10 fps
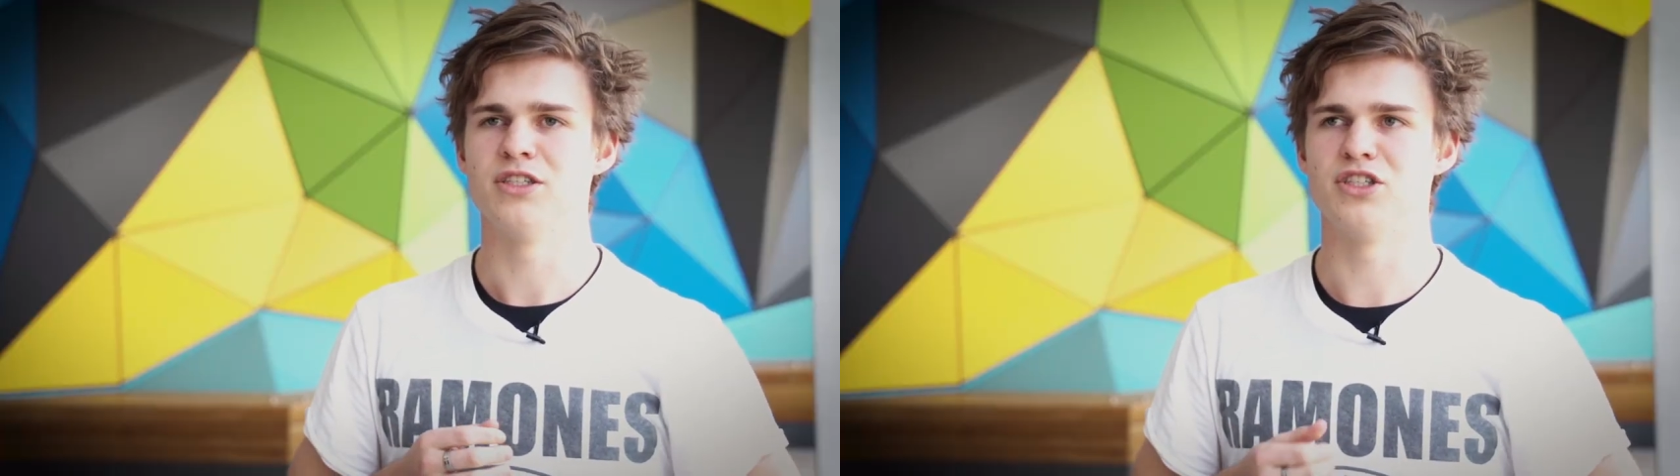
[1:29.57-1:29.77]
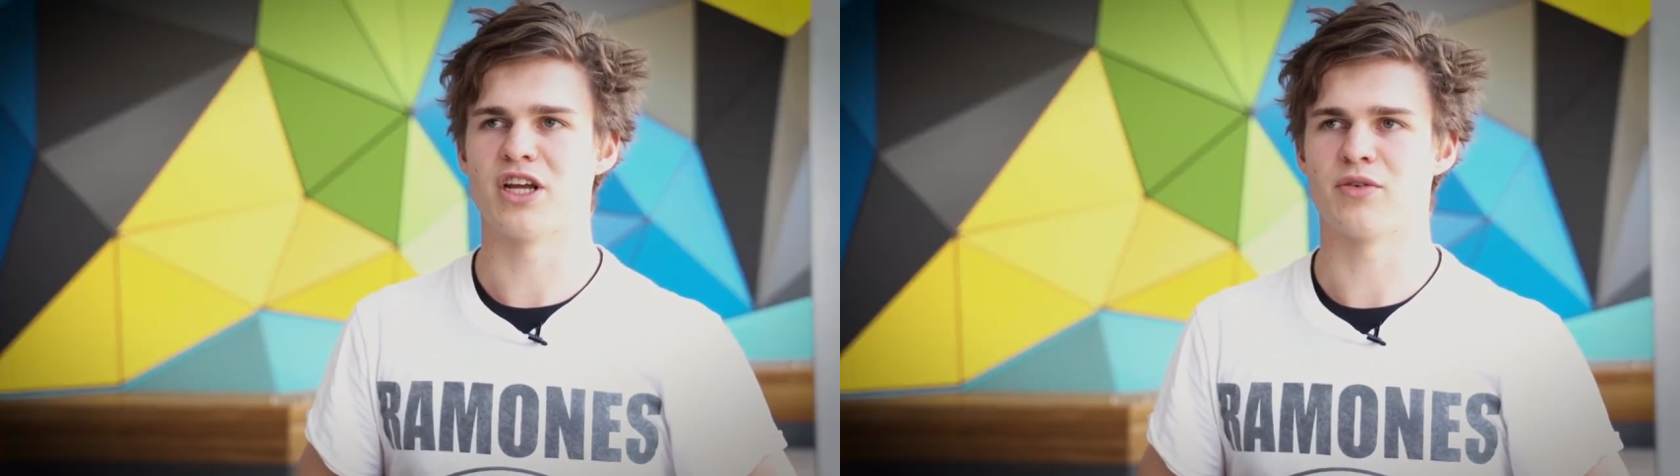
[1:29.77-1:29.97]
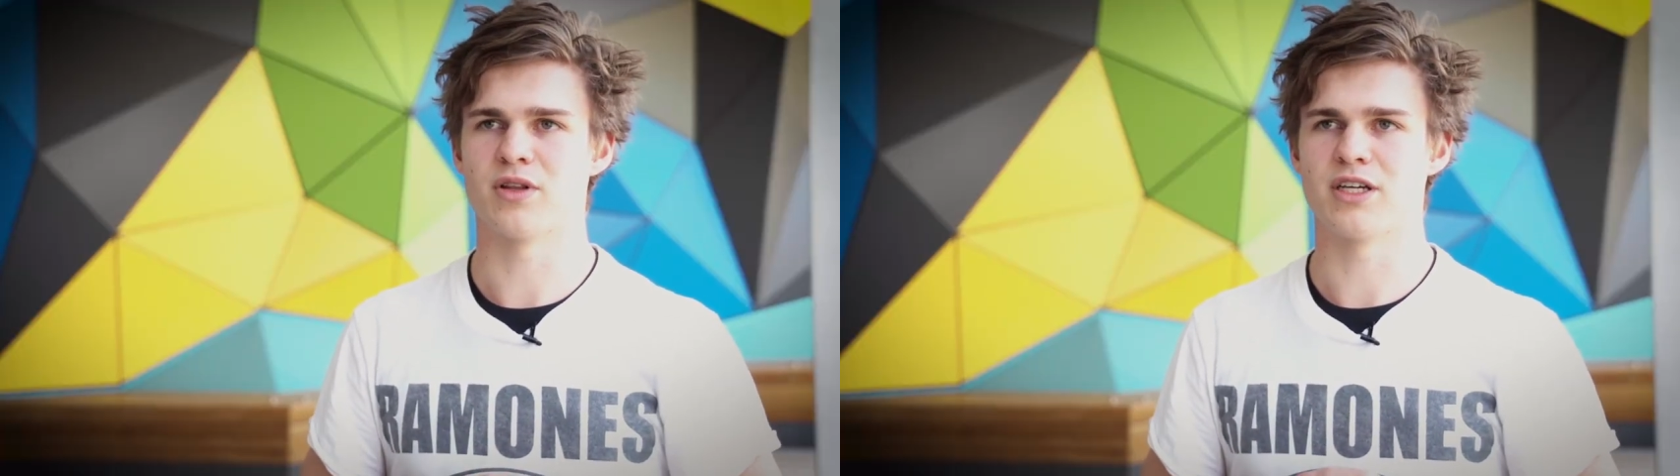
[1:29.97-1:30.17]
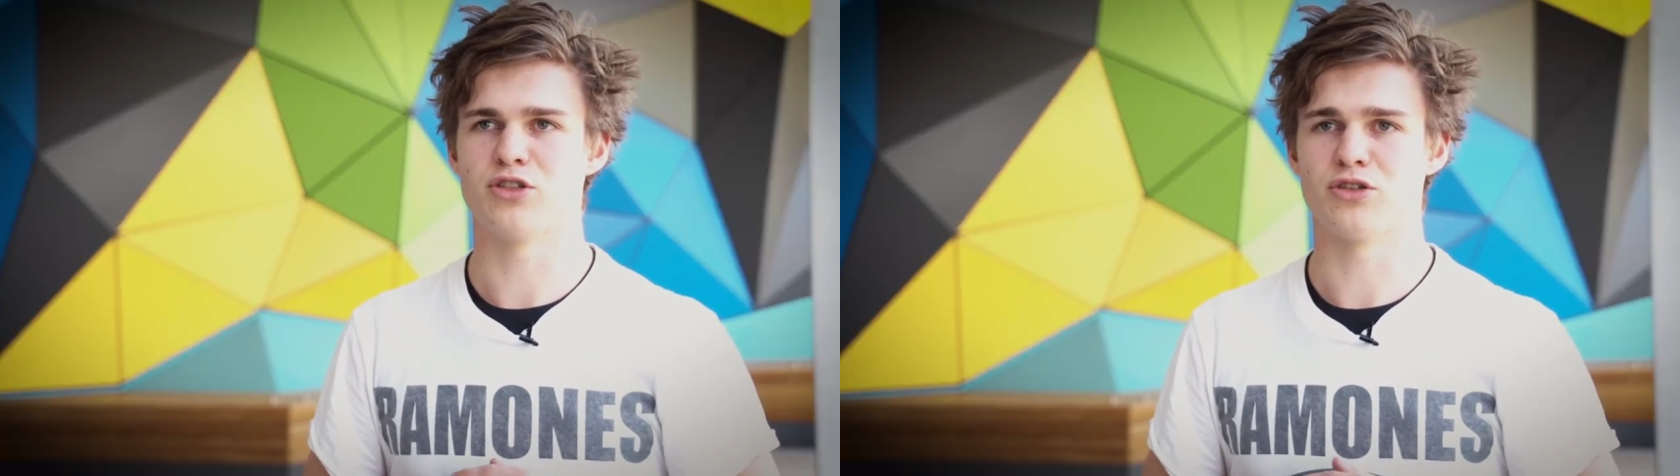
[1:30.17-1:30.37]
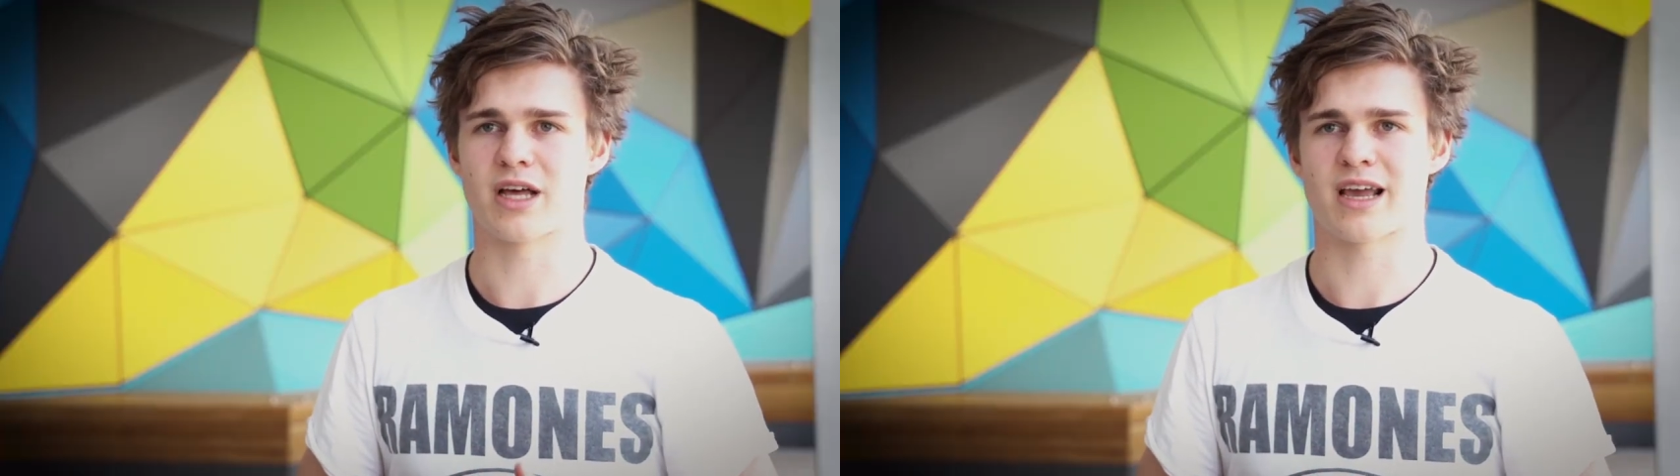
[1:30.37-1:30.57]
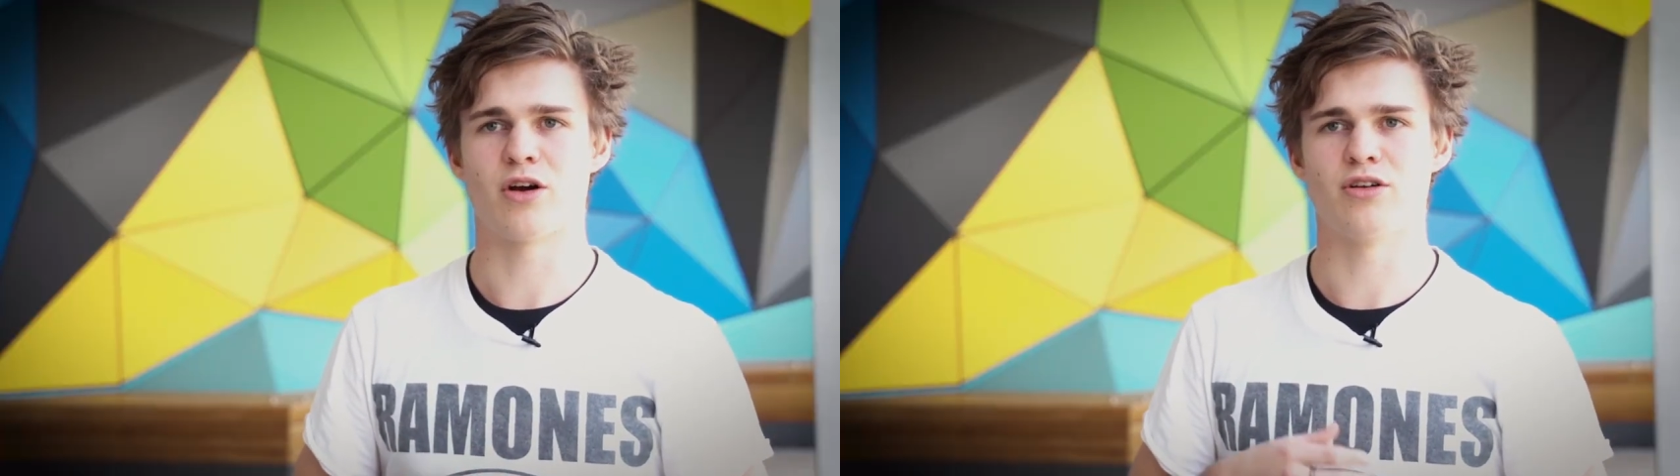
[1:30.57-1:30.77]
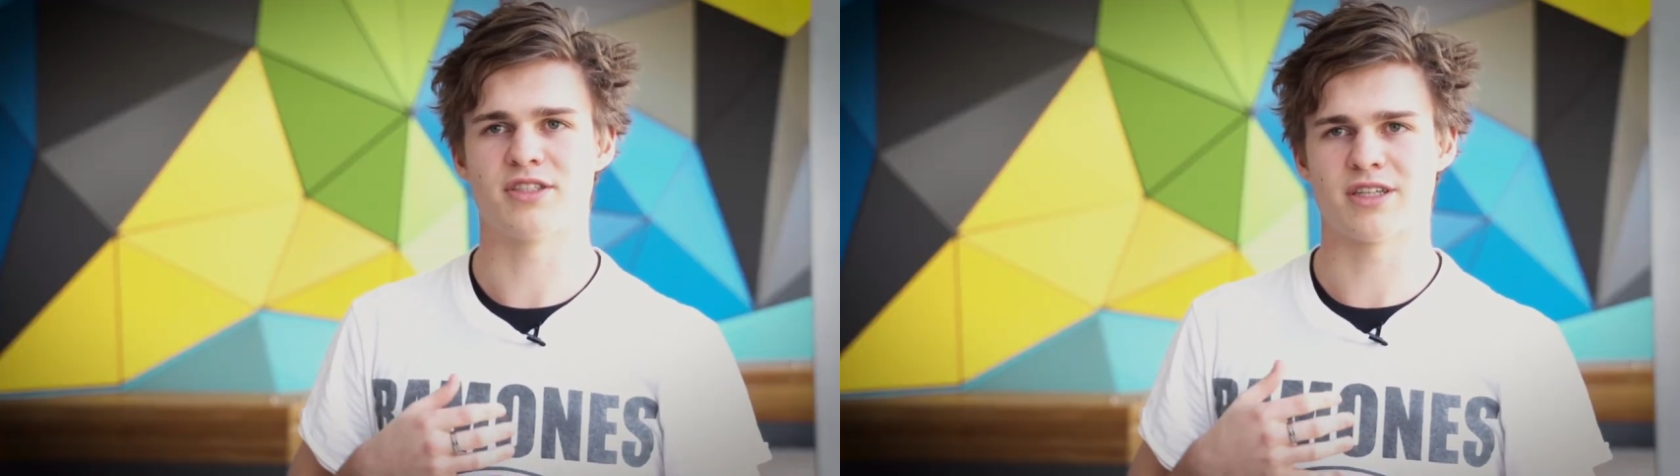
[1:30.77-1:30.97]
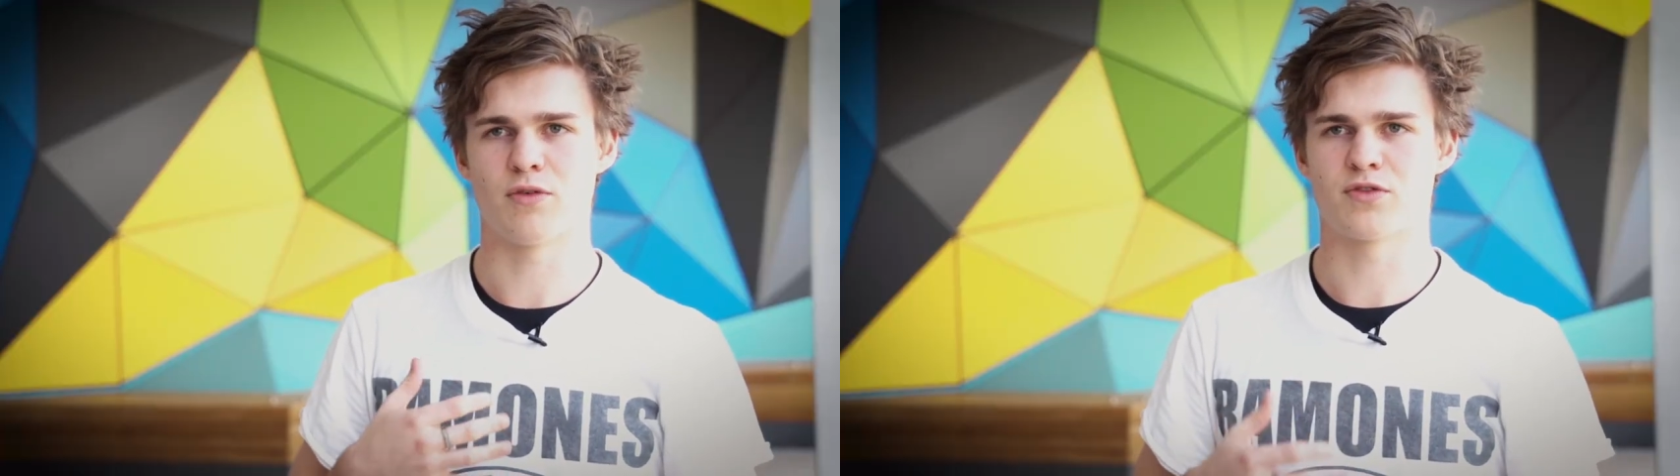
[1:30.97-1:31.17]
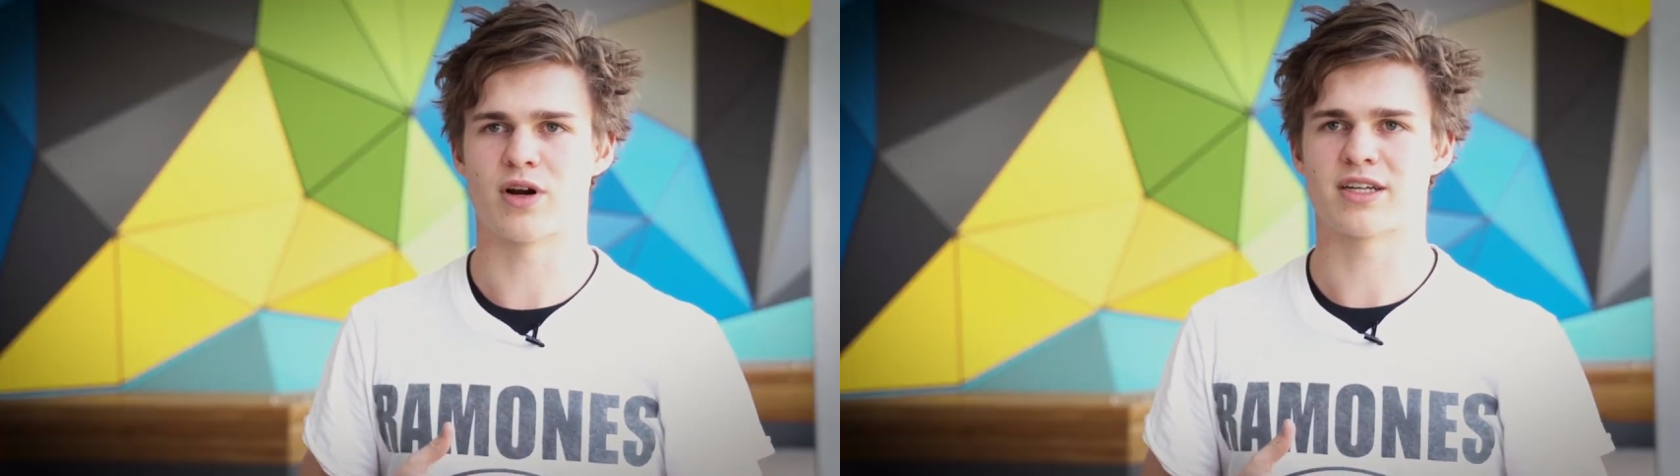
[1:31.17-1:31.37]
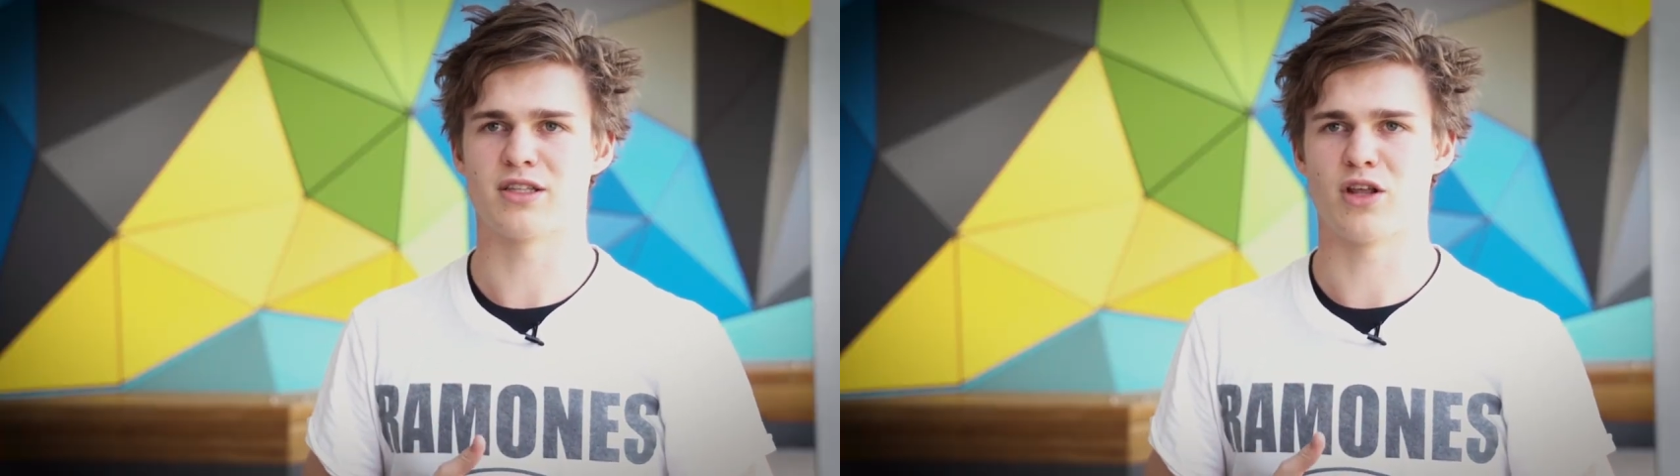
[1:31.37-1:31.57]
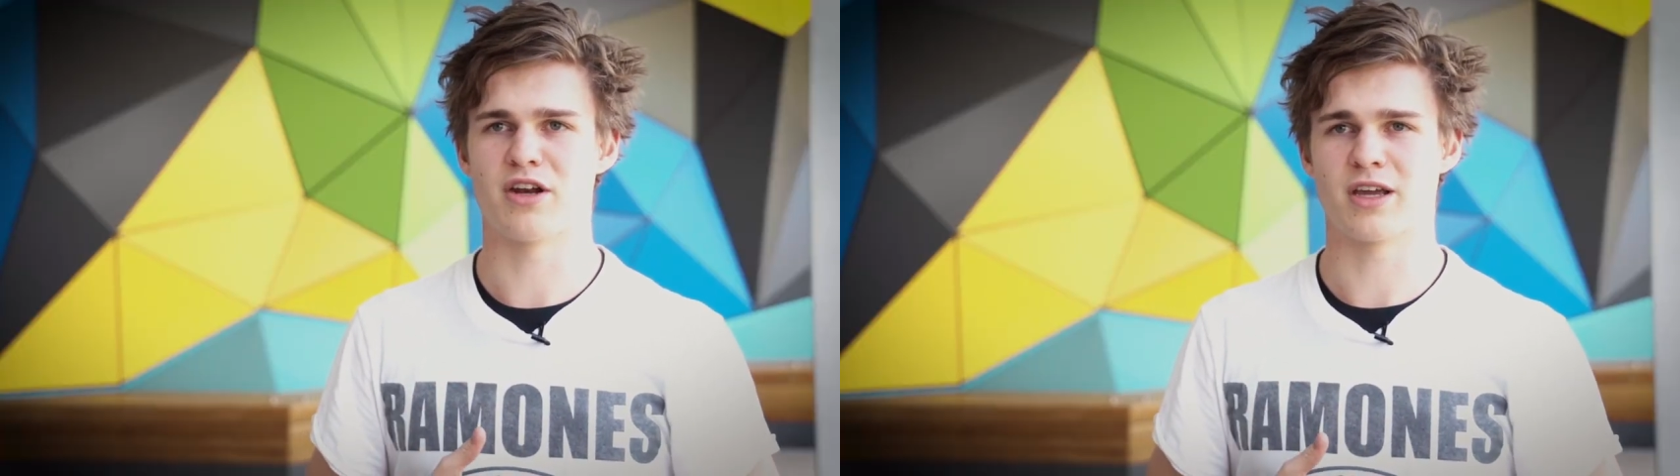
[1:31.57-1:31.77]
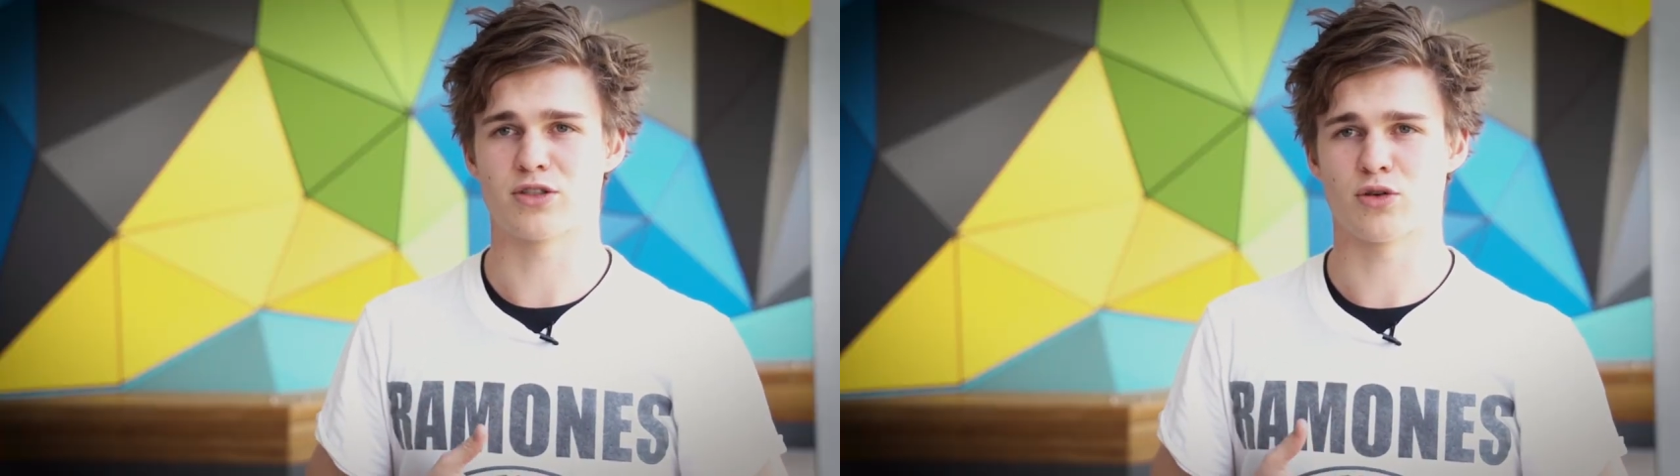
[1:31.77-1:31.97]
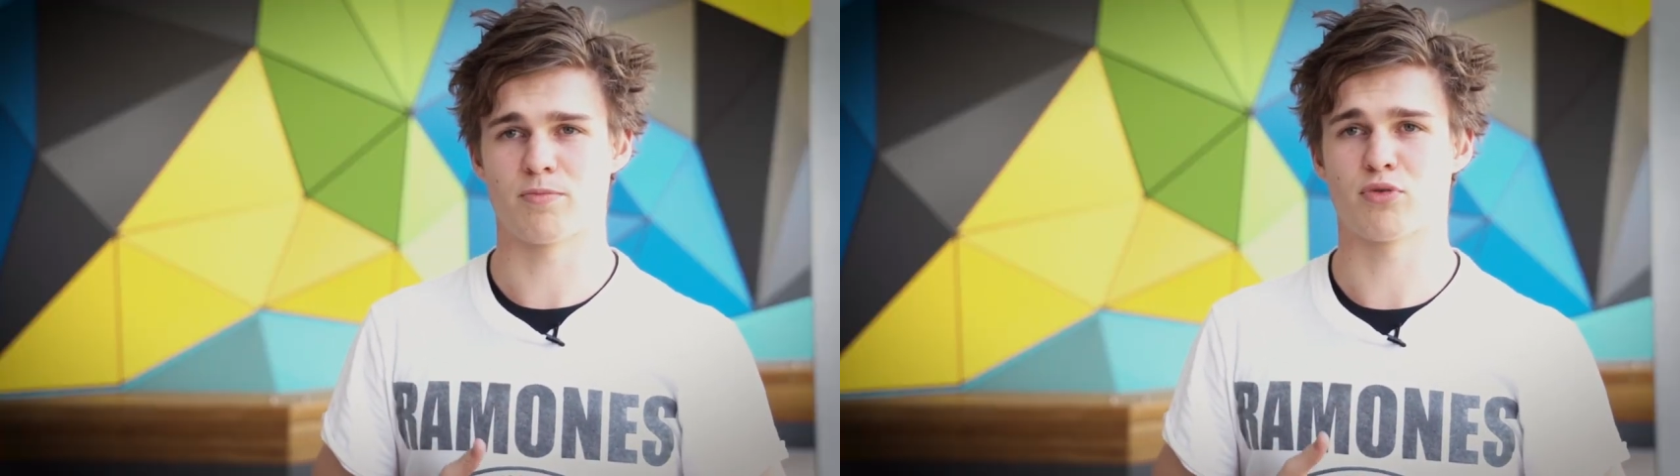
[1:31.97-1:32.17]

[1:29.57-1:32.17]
generally do like our own self-directed learning and sort of